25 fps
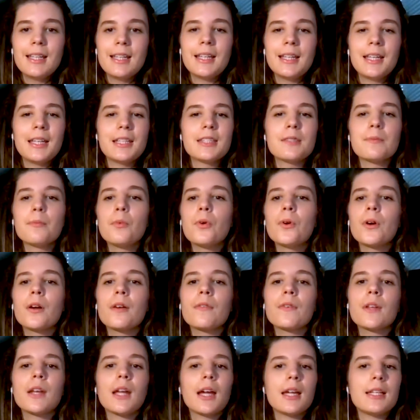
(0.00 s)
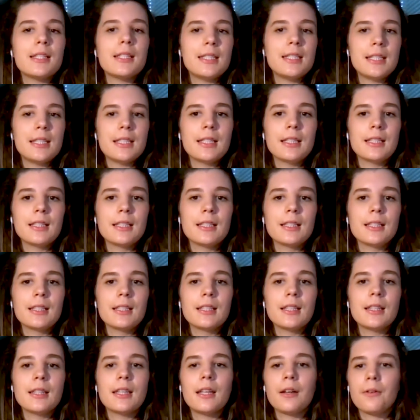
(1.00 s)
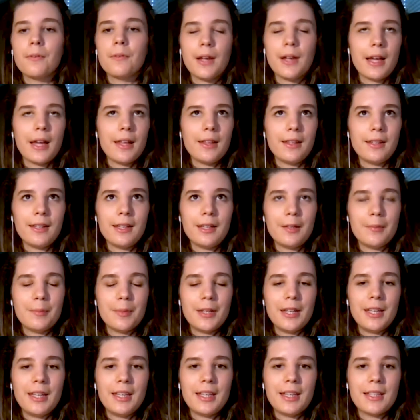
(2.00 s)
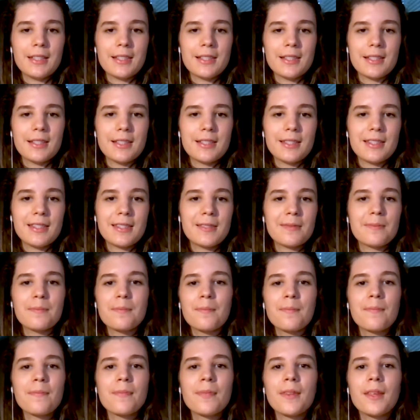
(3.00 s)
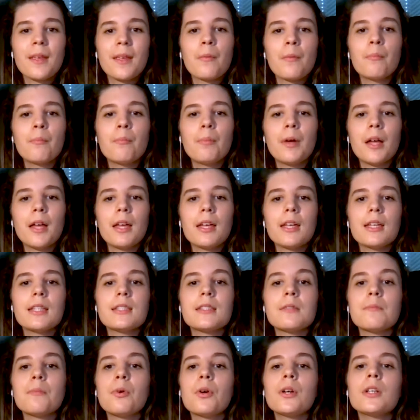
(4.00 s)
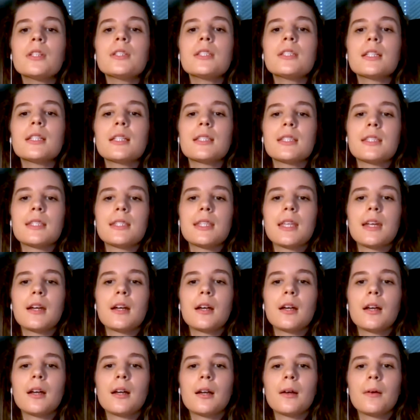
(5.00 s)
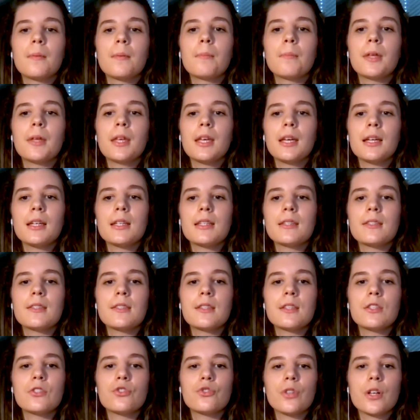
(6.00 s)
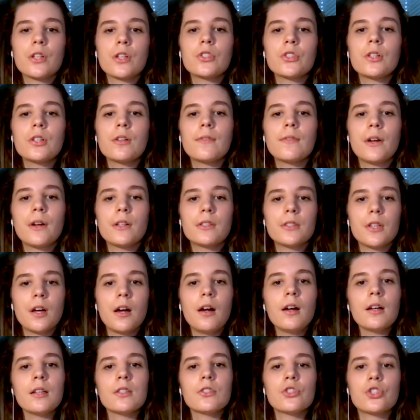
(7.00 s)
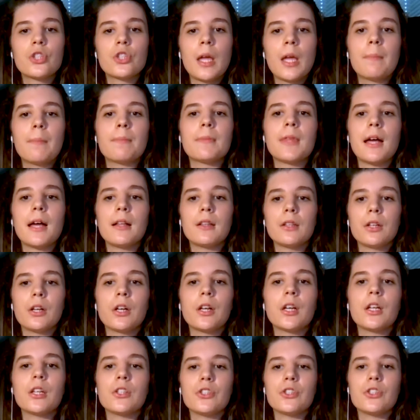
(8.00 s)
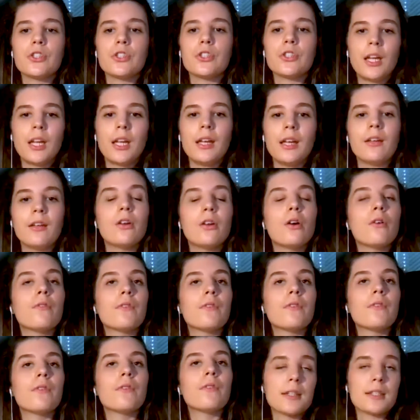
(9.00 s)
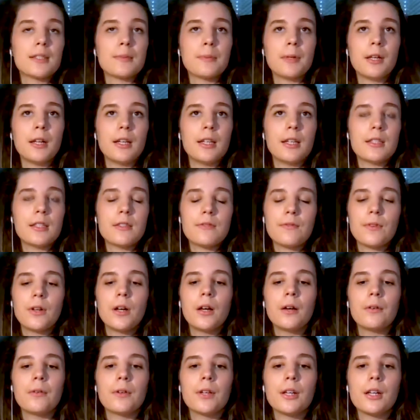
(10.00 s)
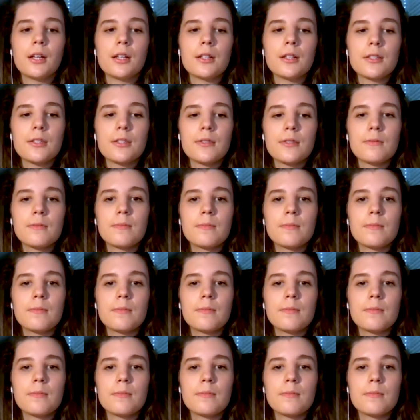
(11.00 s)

it's more of an ideal than a reality in many cases. But it's important to consider because the structure of our docs shape that learning journey and overall experience for our readers.